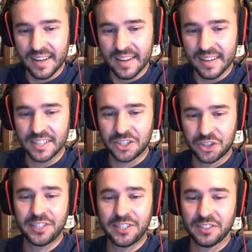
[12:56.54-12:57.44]

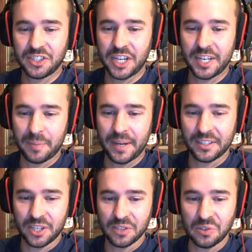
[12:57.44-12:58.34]
enchanted player
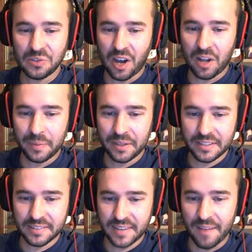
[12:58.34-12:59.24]
controls lose all
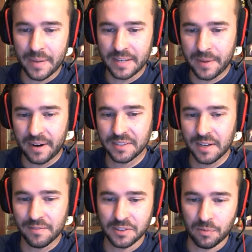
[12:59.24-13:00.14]
abilities and have base power and
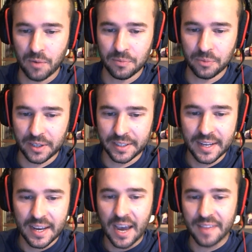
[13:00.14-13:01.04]
toughness of 1/1,
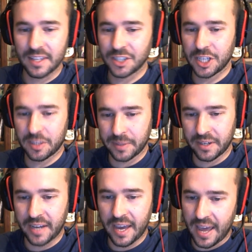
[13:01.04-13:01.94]
and then enchanted player
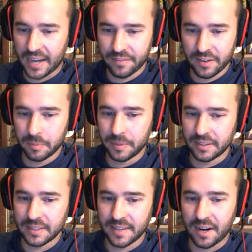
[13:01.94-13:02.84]
can't activate
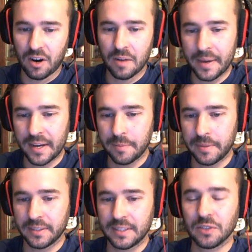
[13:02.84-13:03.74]
abilities that aren't mana
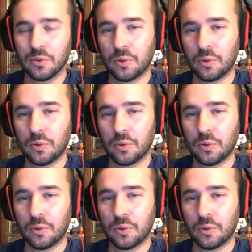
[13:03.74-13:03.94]
abilities or